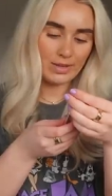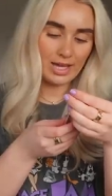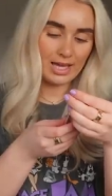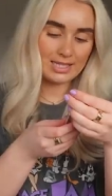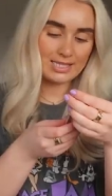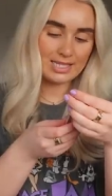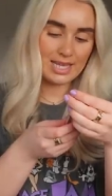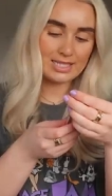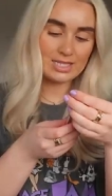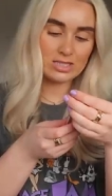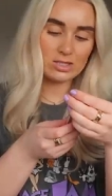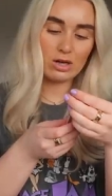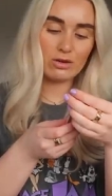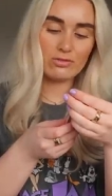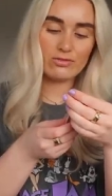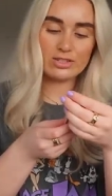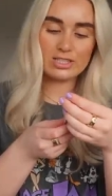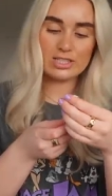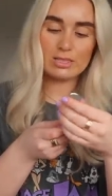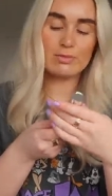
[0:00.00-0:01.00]
It says it's
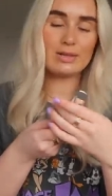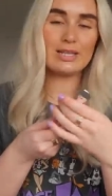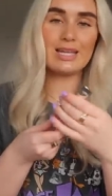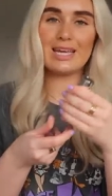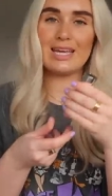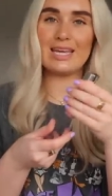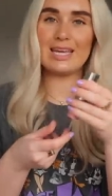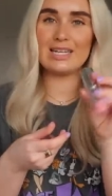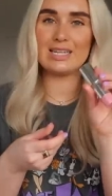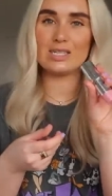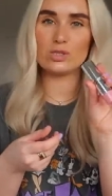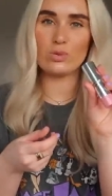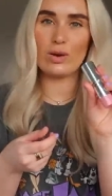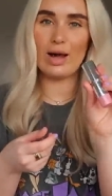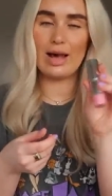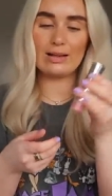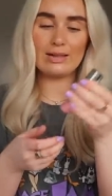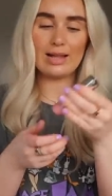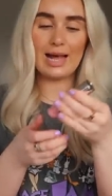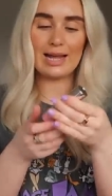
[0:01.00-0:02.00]
got vitamin E in as
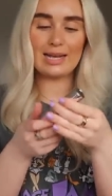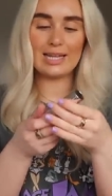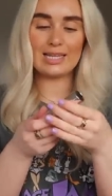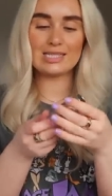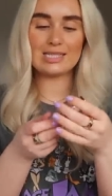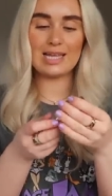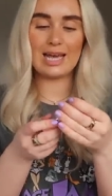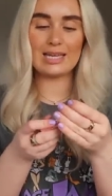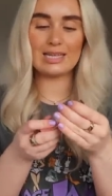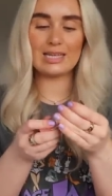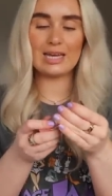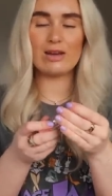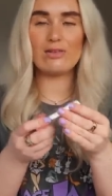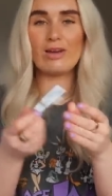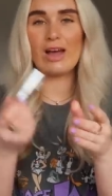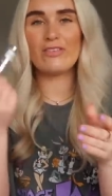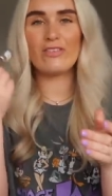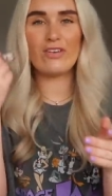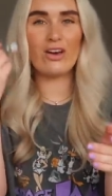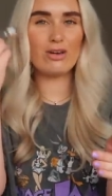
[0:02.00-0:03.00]
well and it's like,
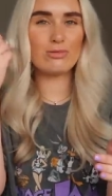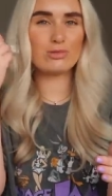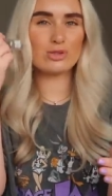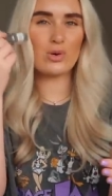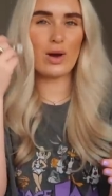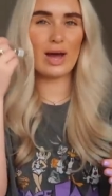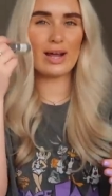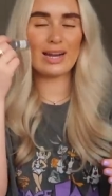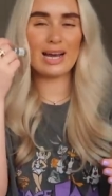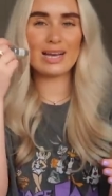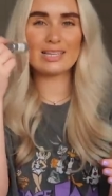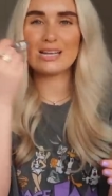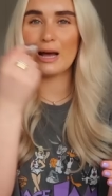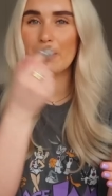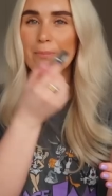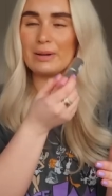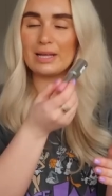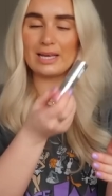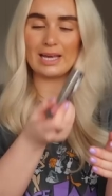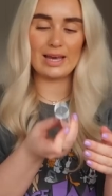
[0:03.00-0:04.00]
I felt it was quite a nice
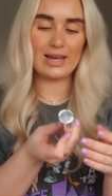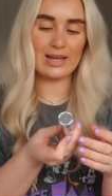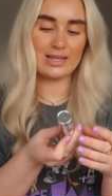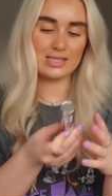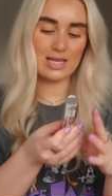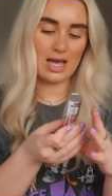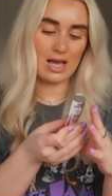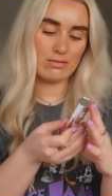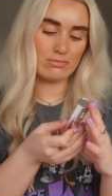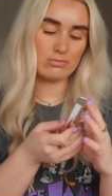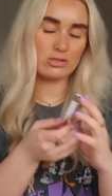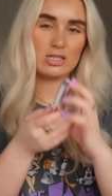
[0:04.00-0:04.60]
applicator.